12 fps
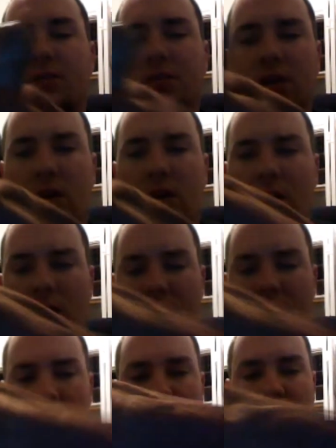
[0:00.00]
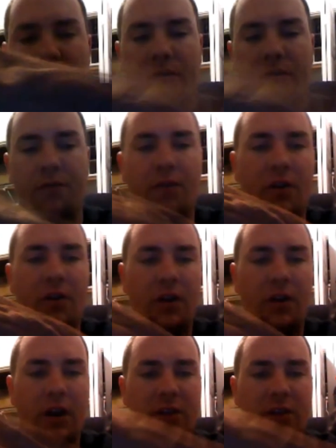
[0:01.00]
made of a very nice
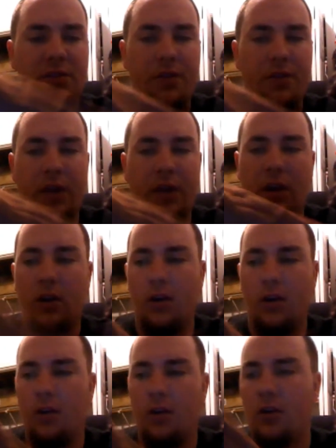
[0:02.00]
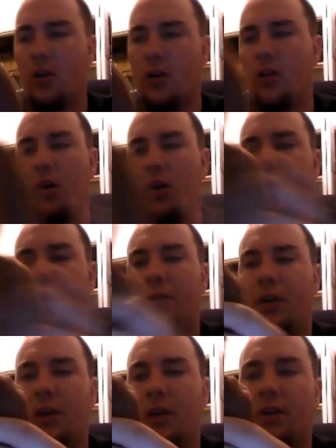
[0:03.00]
thick cloth, and
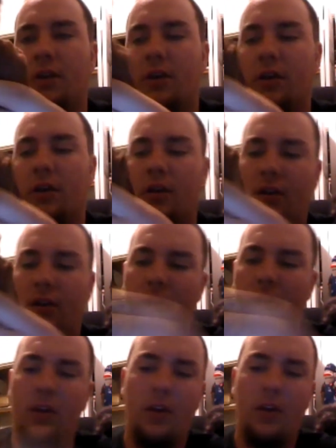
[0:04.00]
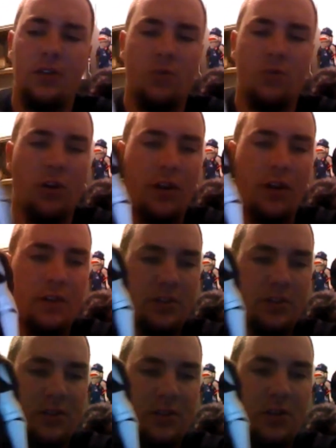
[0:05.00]
as well as his tunic.